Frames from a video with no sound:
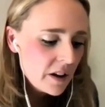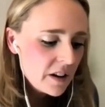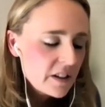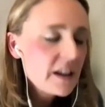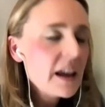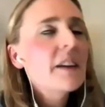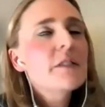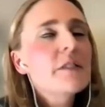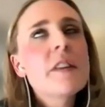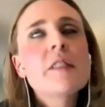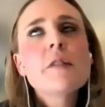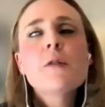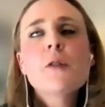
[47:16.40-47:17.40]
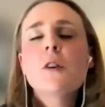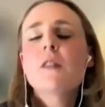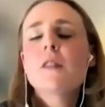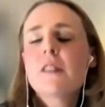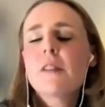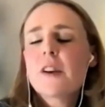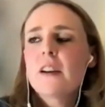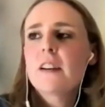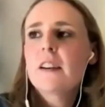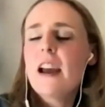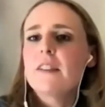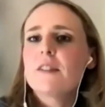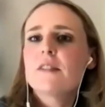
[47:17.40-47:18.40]
Yeah, so there's a few different
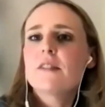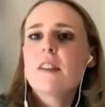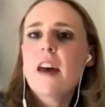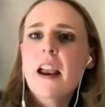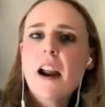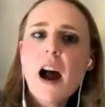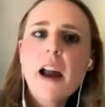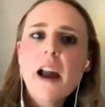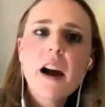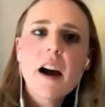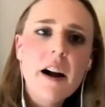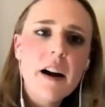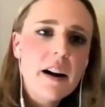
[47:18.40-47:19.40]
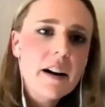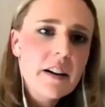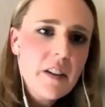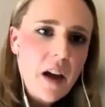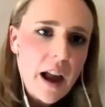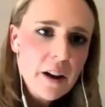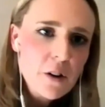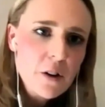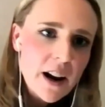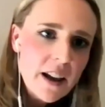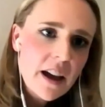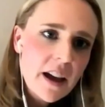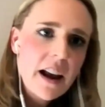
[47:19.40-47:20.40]
answers to that. I agree
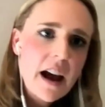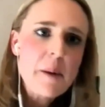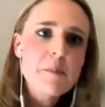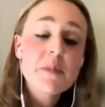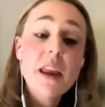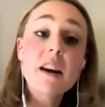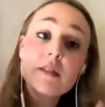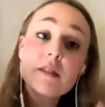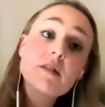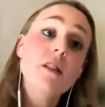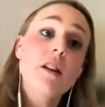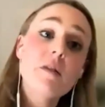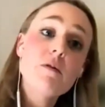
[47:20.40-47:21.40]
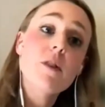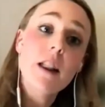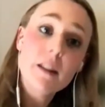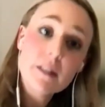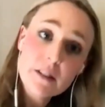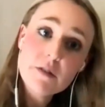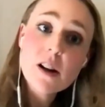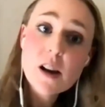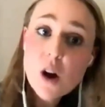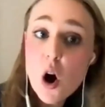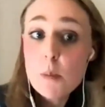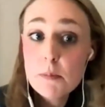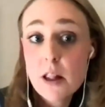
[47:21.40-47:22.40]
that it is still a relatively
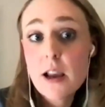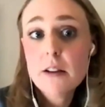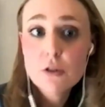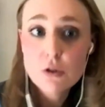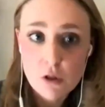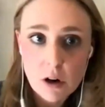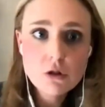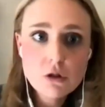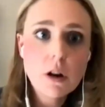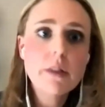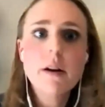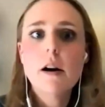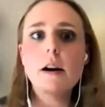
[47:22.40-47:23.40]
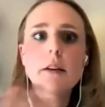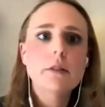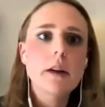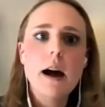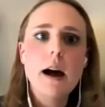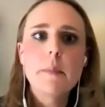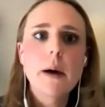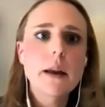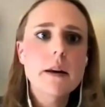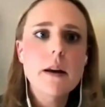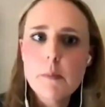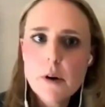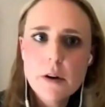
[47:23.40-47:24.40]
complex structure. There is a
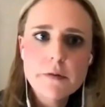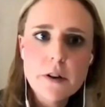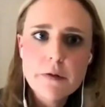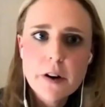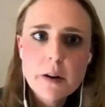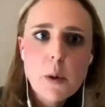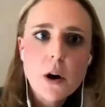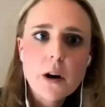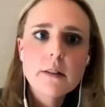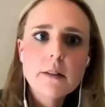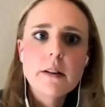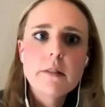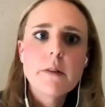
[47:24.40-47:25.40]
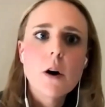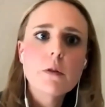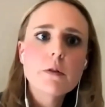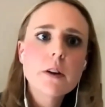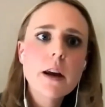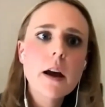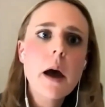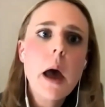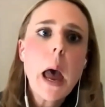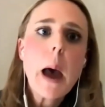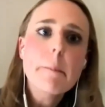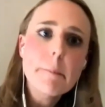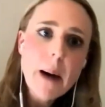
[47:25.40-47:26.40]
number of different bodies involved here.
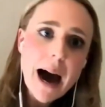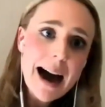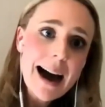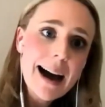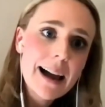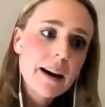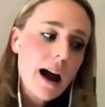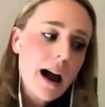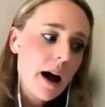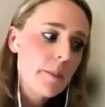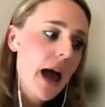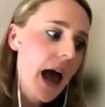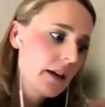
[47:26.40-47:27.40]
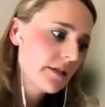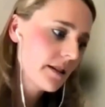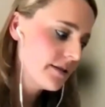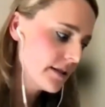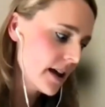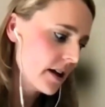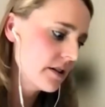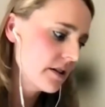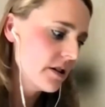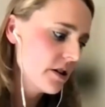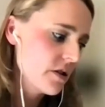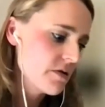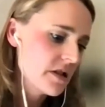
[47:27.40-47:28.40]
But as I said,
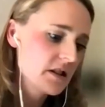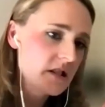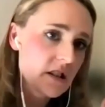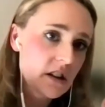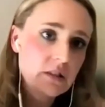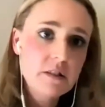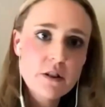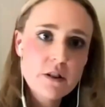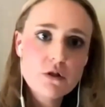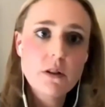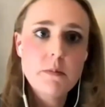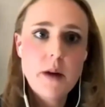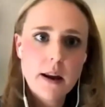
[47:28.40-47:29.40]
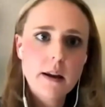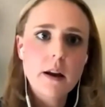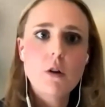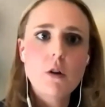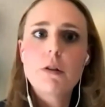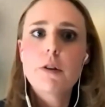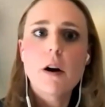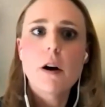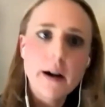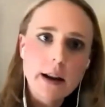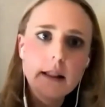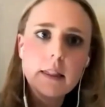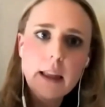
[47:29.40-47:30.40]
the decision-making
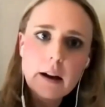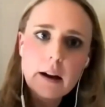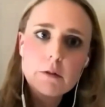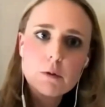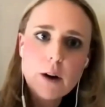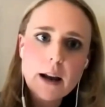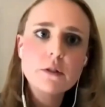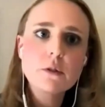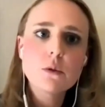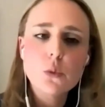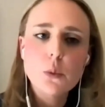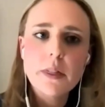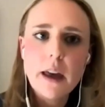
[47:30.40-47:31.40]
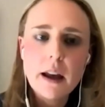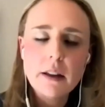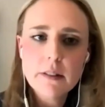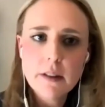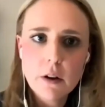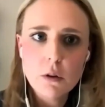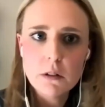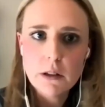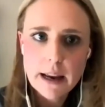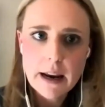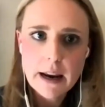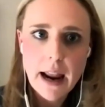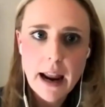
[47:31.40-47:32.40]
authority rests with that single
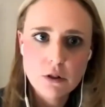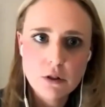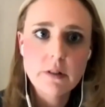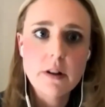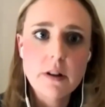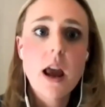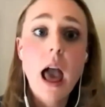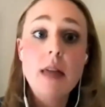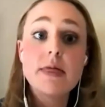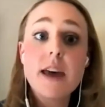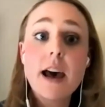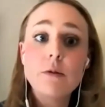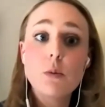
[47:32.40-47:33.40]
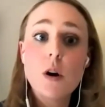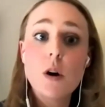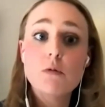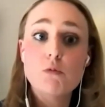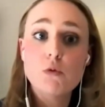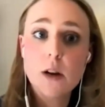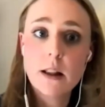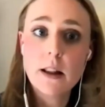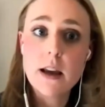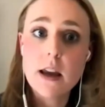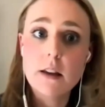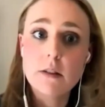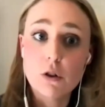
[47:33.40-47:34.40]
lead agency. And that's what
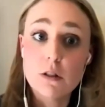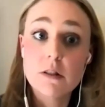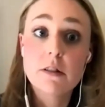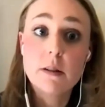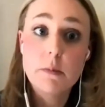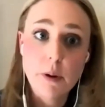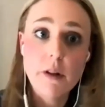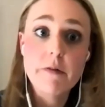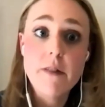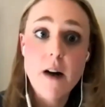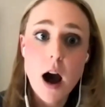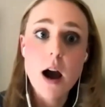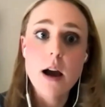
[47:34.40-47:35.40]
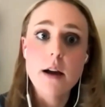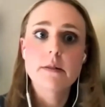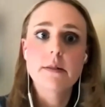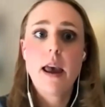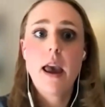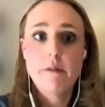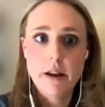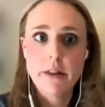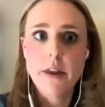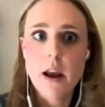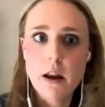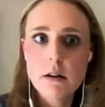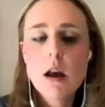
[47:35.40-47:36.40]
really sort of simplifies
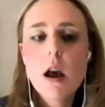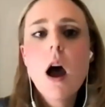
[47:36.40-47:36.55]
everything.